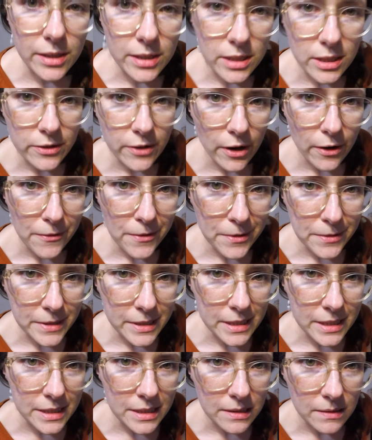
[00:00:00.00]
to grow
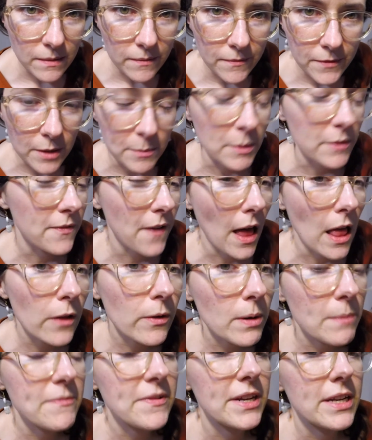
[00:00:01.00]
roots, film a
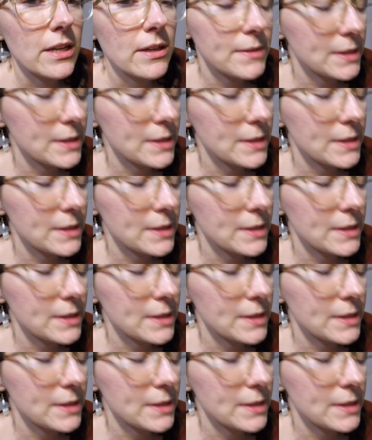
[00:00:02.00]
follow-up video